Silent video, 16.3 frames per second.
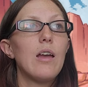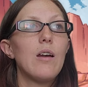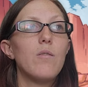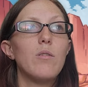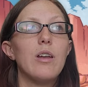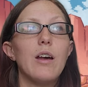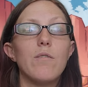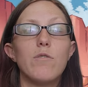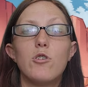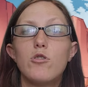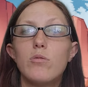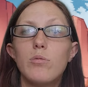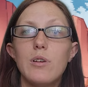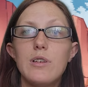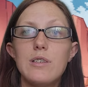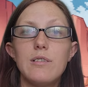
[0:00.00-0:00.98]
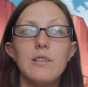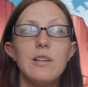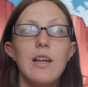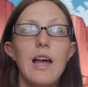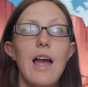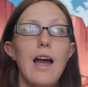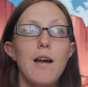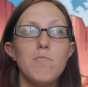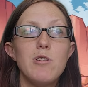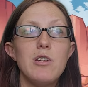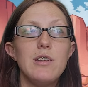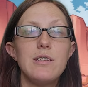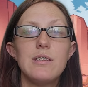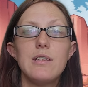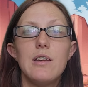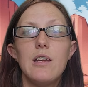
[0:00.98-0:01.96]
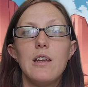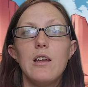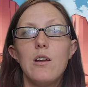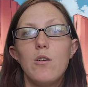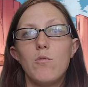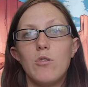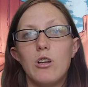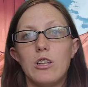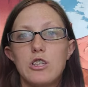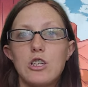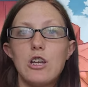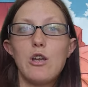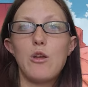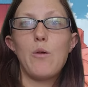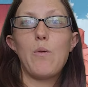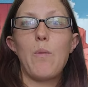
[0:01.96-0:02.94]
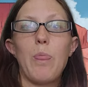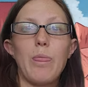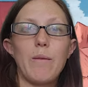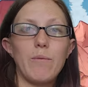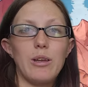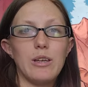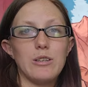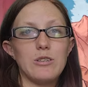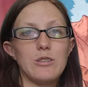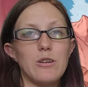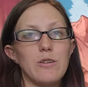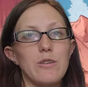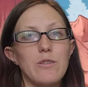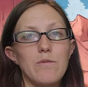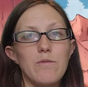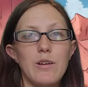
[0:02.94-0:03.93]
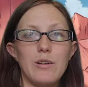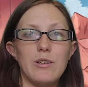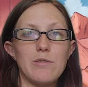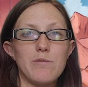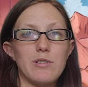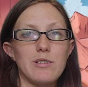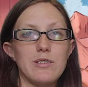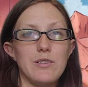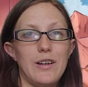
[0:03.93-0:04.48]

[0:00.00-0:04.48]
We have crystal habits, which we can show you the various ones